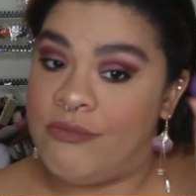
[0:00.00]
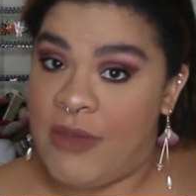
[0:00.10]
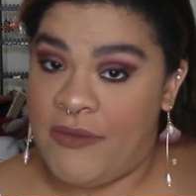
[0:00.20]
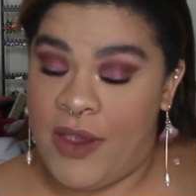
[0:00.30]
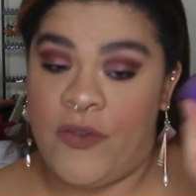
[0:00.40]

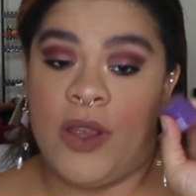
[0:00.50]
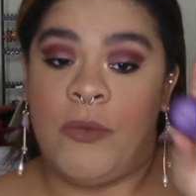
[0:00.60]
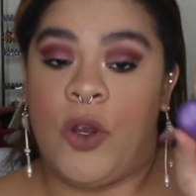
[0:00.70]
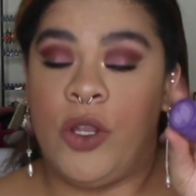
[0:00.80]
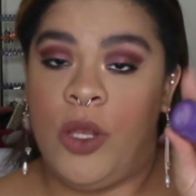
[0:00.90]
My favorite. I'm
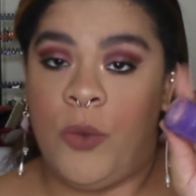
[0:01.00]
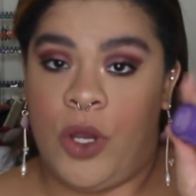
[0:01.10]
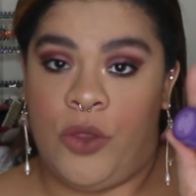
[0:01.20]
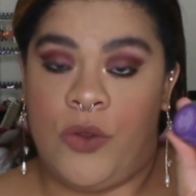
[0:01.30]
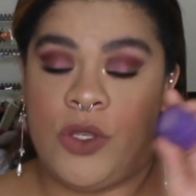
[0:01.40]
currently
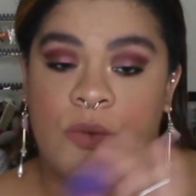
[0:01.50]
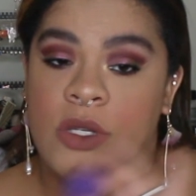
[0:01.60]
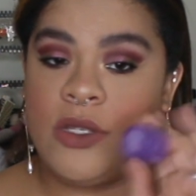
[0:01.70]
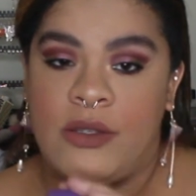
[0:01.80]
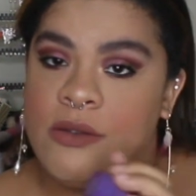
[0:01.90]
working through this one.
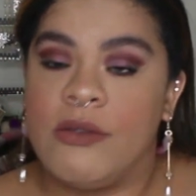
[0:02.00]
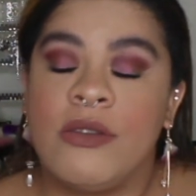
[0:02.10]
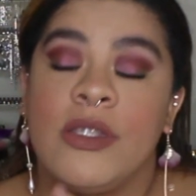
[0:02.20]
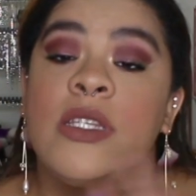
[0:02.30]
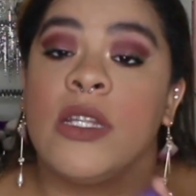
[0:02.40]

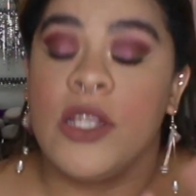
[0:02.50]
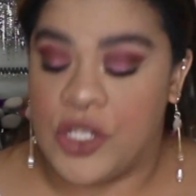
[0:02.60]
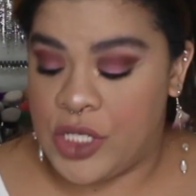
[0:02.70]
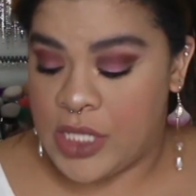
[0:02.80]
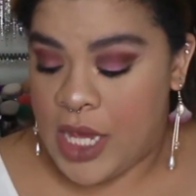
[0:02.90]
It's
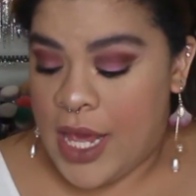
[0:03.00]
delicious.